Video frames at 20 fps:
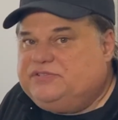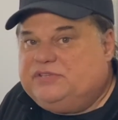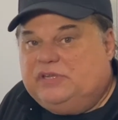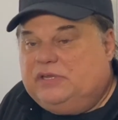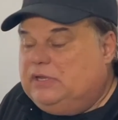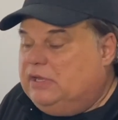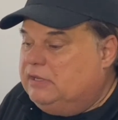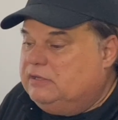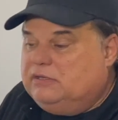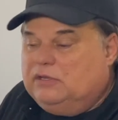
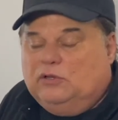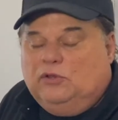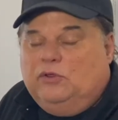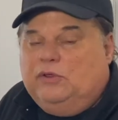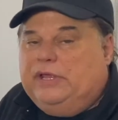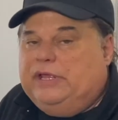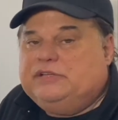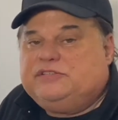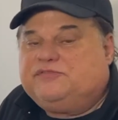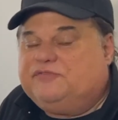
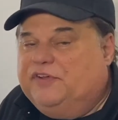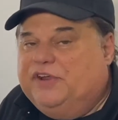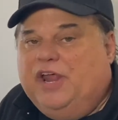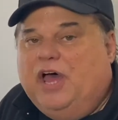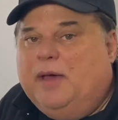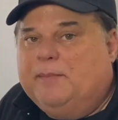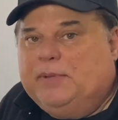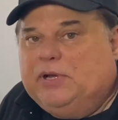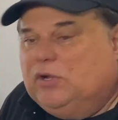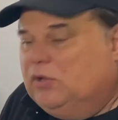it's
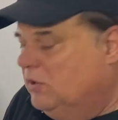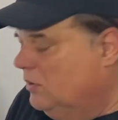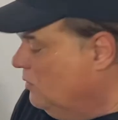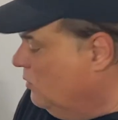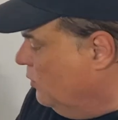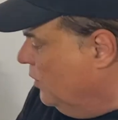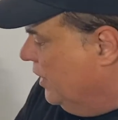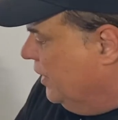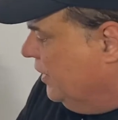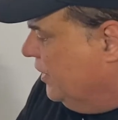phenomenal
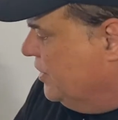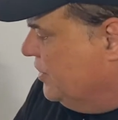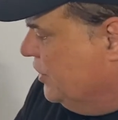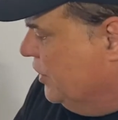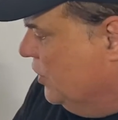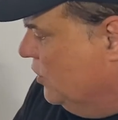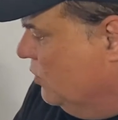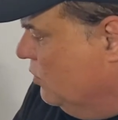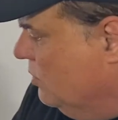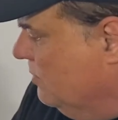what it can
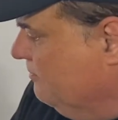do.